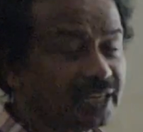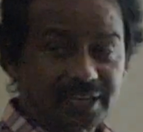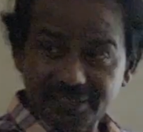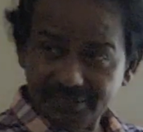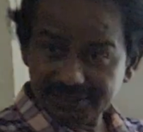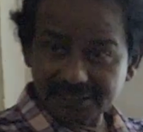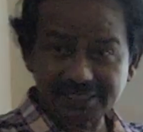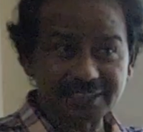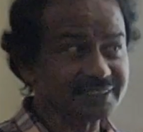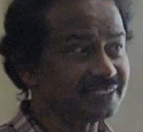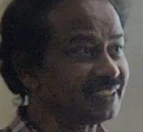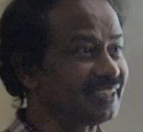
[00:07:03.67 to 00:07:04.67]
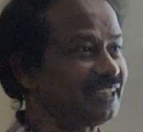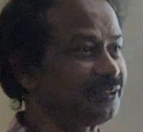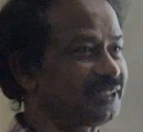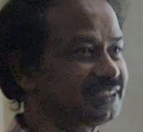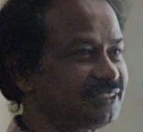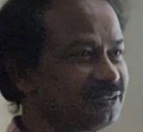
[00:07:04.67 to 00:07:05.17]
Again it's a transcendental
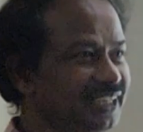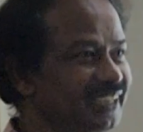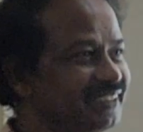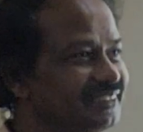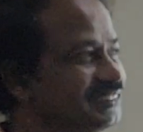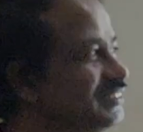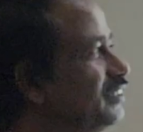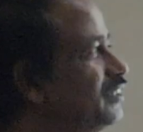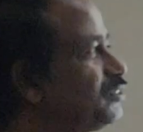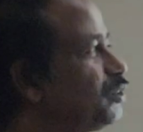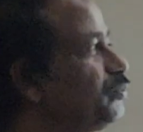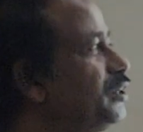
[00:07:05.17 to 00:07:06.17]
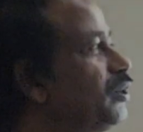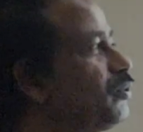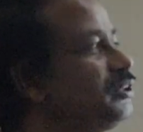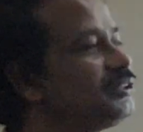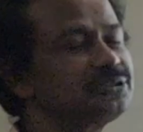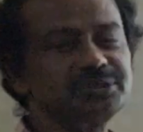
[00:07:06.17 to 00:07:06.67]
equation. Okay, so we are
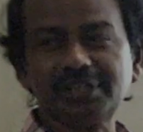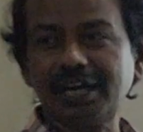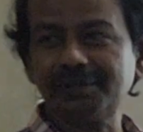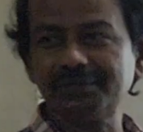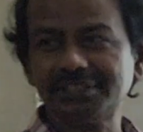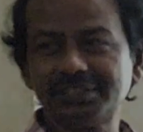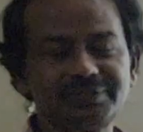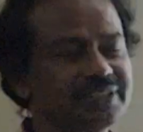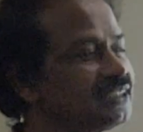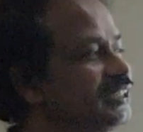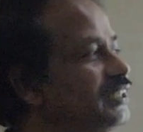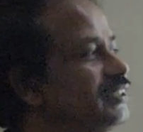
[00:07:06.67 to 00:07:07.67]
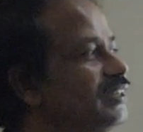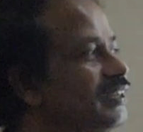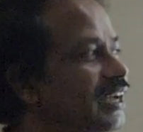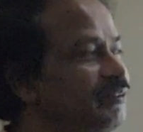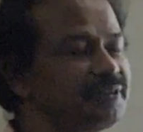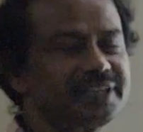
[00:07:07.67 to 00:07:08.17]
going to solve this equation either
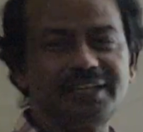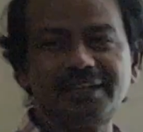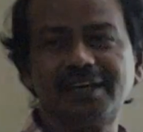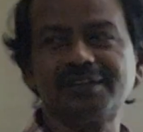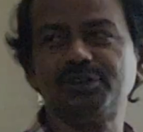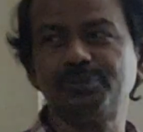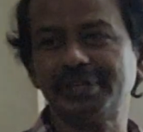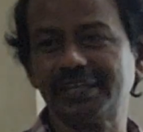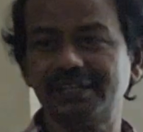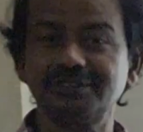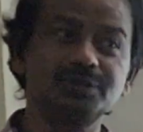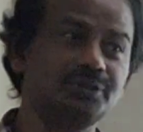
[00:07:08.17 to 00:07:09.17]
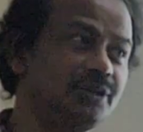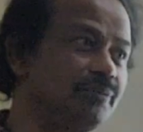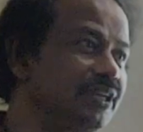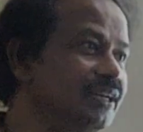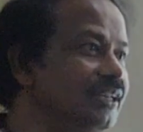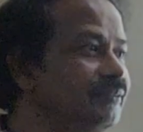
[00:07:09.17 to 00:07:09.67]
graphically or numerically. So
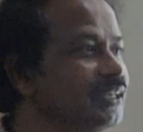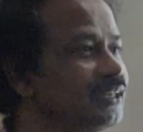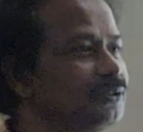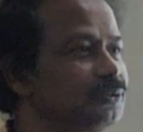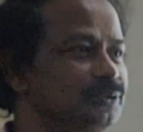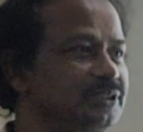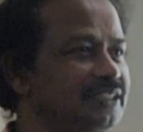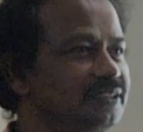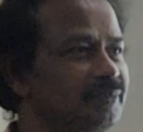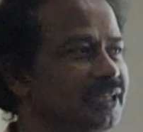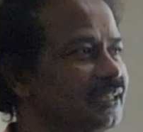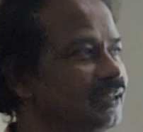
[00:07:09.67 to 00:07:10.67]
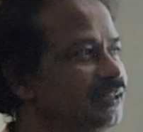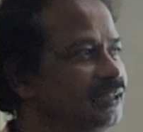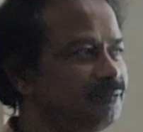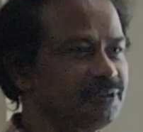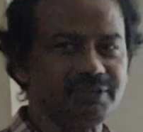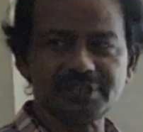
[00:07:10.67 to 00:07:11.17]
numerically we can do, doesn't matter.
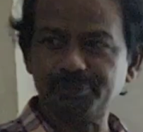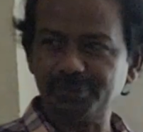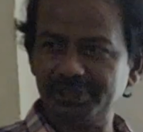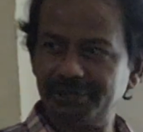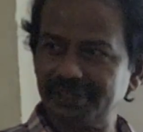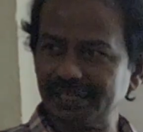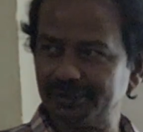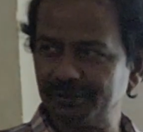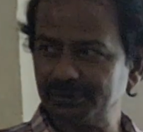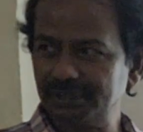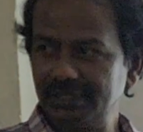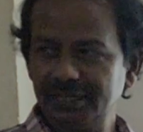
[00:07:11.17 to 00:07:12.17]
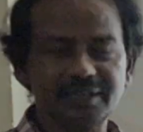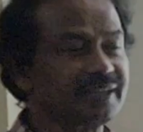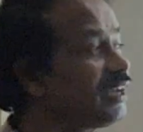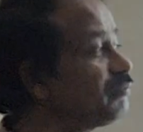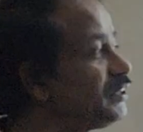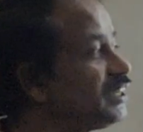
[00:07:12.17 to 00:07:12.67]
If we have a computer we can do.
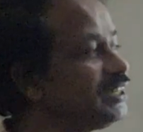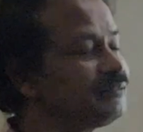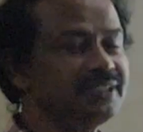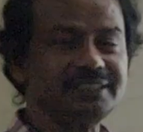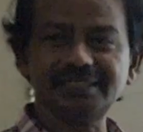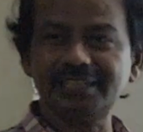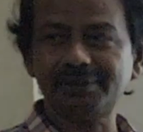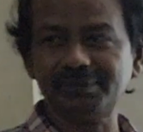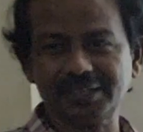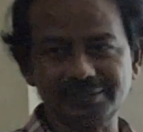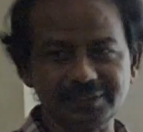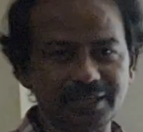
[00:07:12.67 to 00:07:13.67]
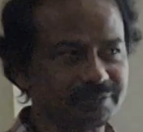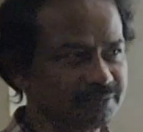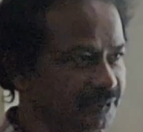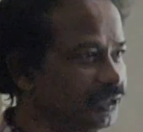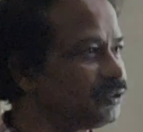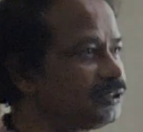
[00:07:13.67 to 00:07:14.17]
Graphically easily we can solve.
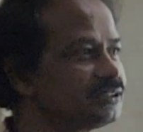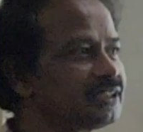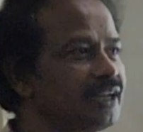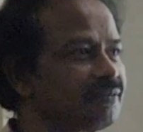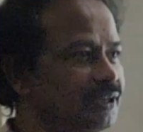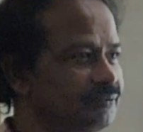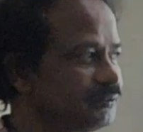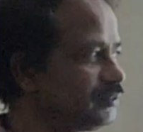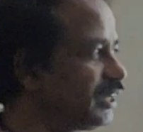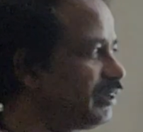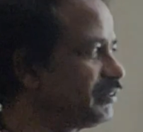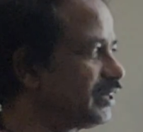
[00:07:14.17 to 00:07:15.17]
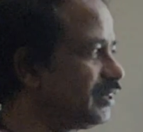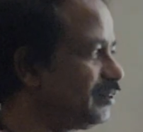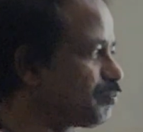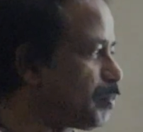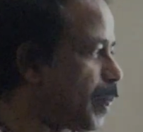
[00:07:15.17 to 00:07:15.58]
We are going to solve now graphically.